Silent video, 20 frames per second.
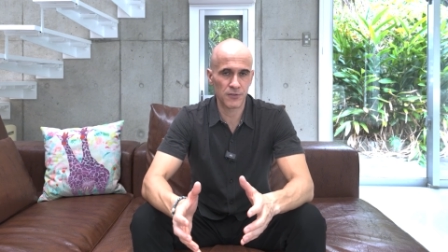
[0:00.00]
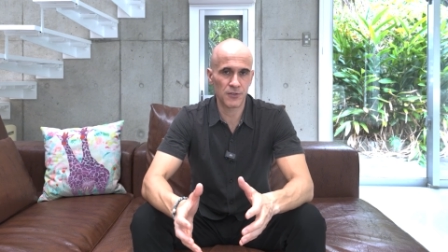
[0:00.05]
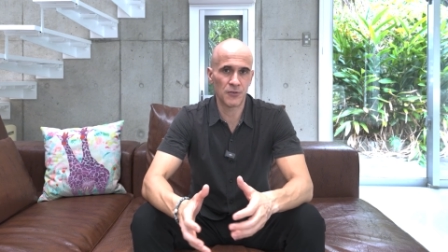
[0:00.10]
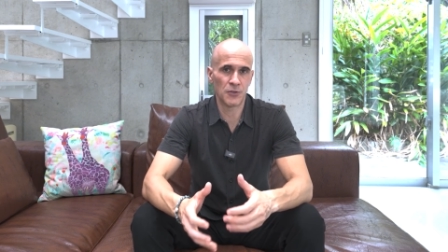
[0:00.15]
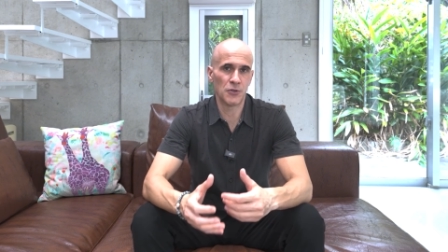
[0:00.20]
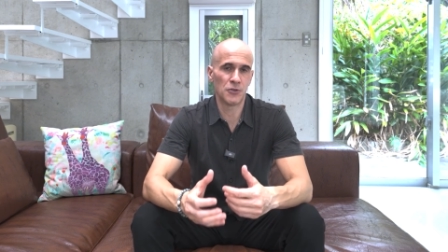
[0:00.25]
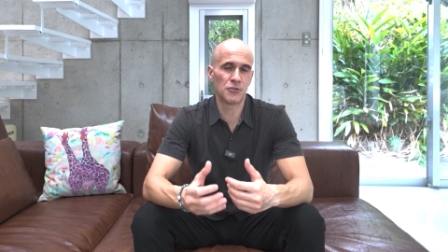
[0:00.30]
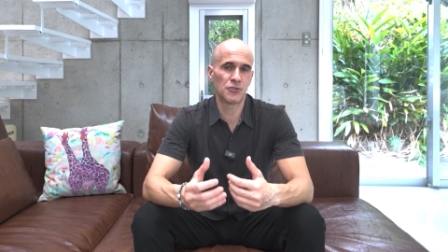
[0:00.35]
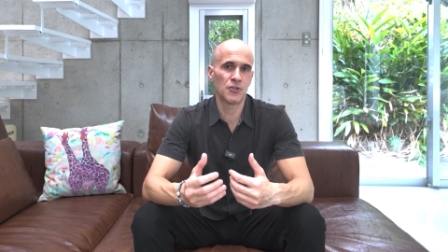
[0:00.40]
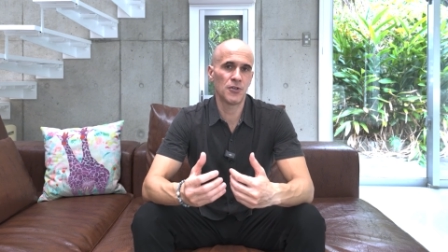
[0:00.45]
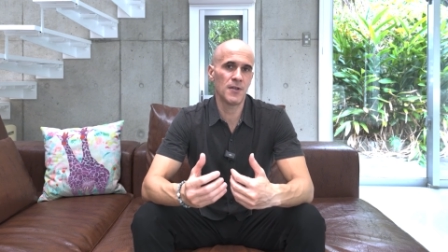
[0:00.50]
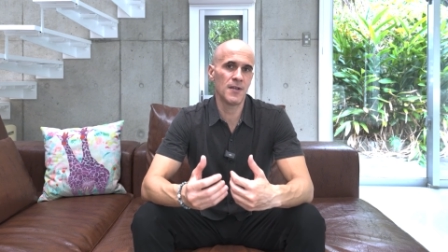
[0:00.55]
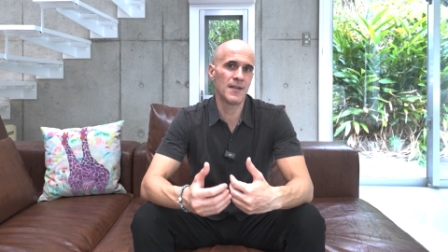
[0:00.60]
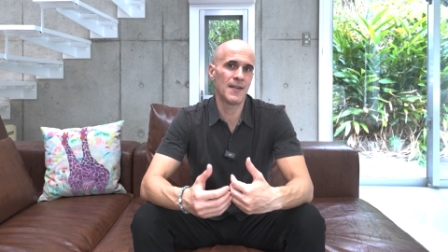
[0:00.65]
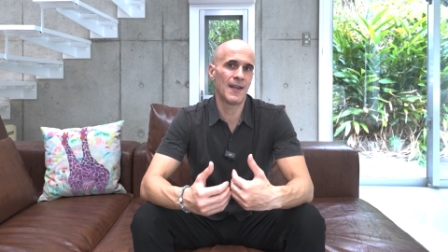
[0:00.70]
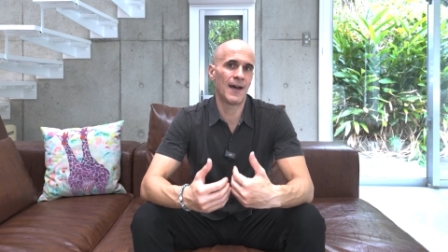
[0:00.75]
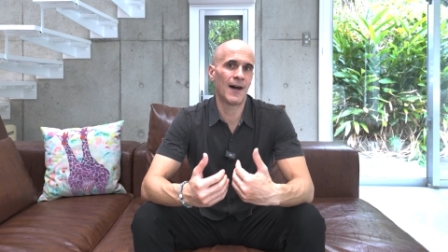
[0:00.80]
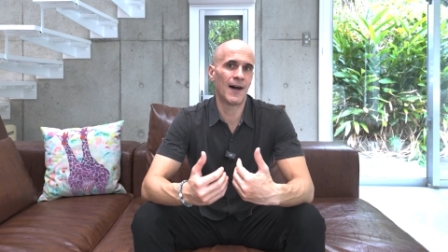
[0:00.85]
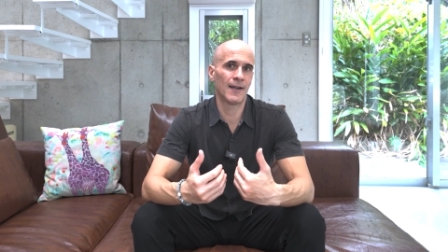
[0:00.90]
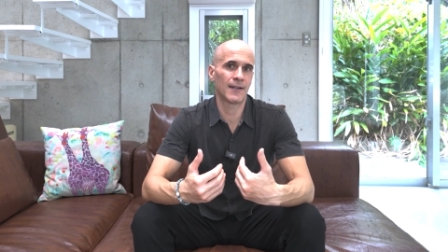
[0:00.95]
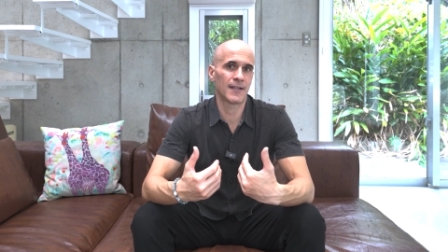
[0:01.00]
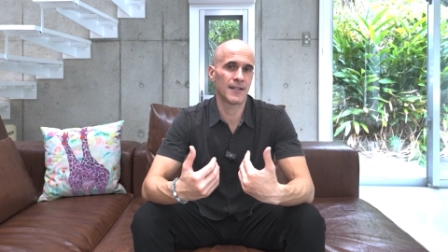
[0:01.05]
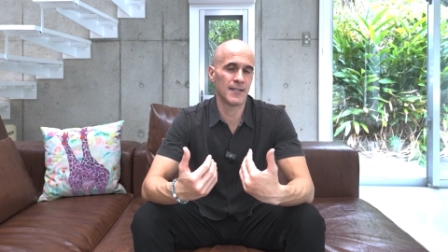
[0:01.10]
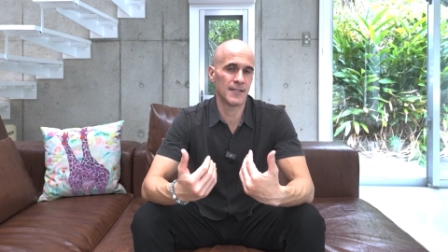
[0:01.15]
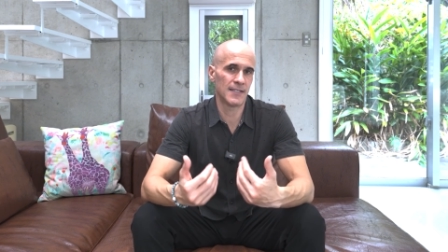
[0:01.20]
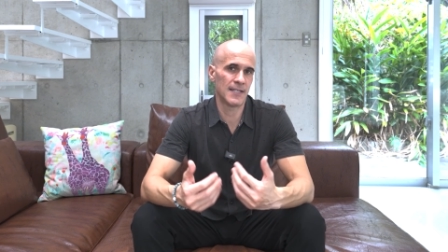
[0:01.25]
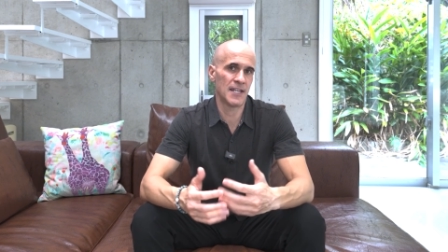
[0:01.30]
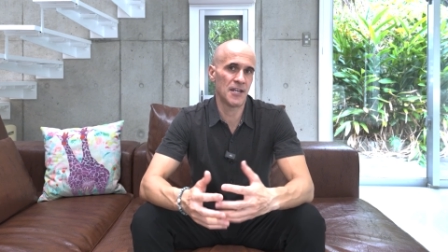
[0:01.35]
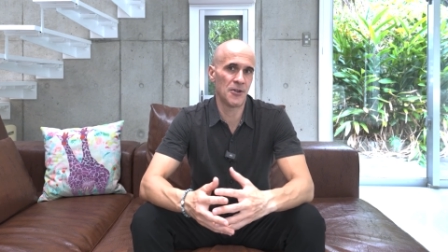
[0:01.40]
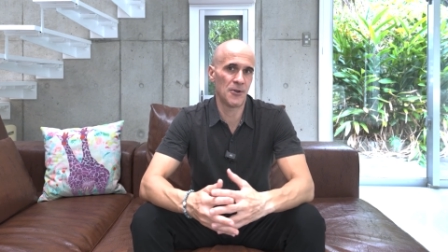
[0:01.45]
So you should not
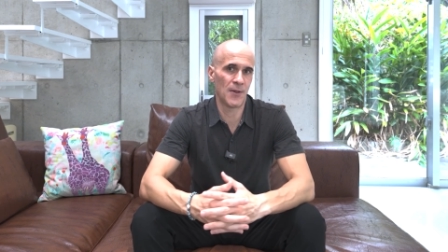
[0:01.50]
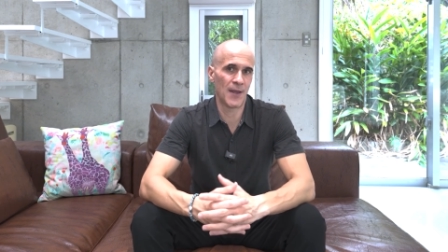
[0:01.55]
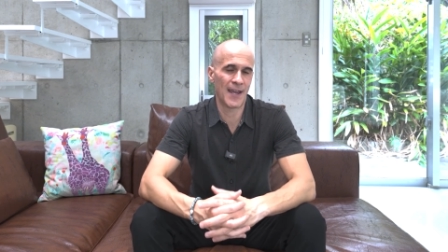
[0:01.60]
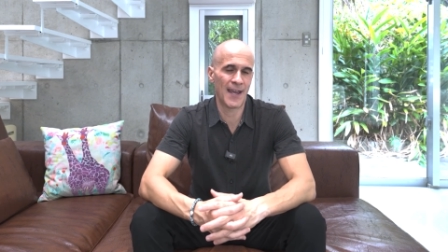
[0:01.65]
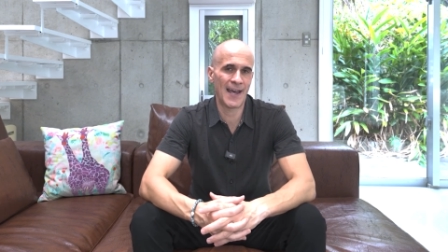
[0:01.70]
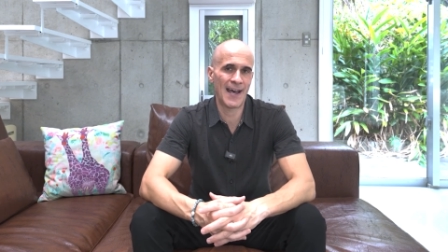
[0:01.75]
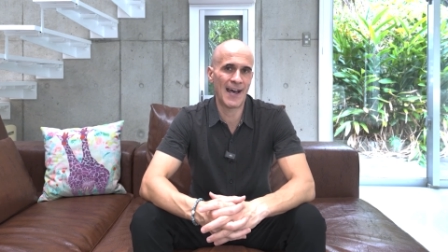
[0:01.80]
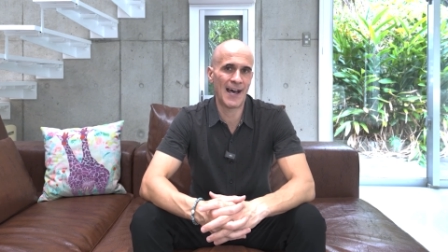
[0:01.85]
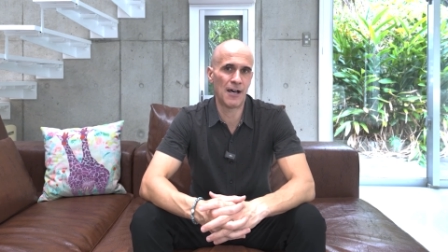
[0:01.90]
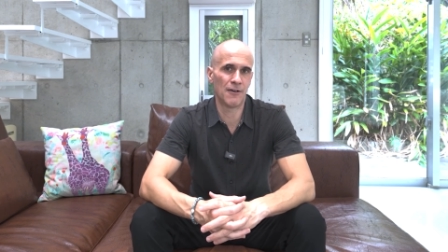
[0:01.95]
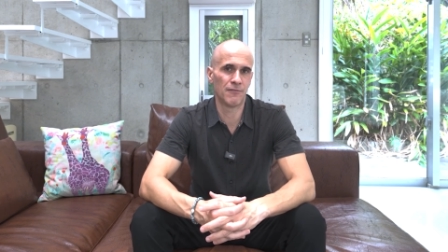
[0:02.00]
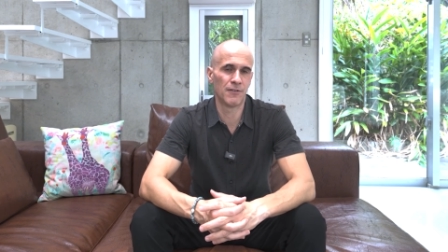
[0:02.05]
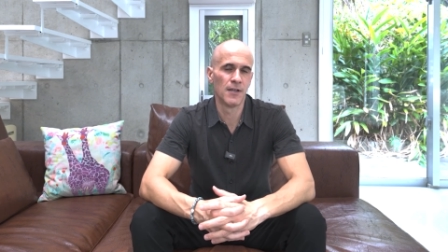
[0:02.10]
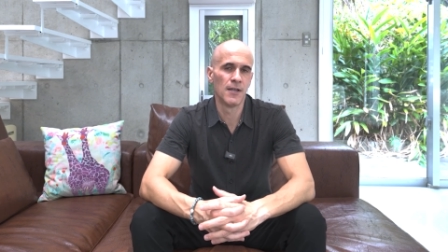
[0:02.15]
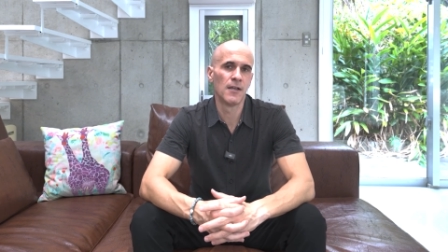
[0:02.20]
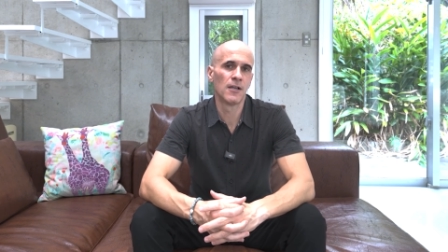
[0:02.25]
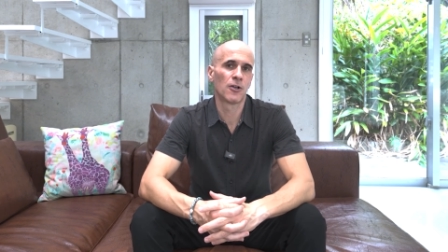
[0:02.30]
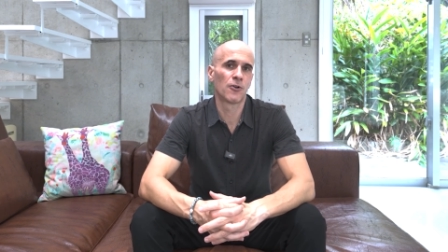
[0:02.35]
continue to have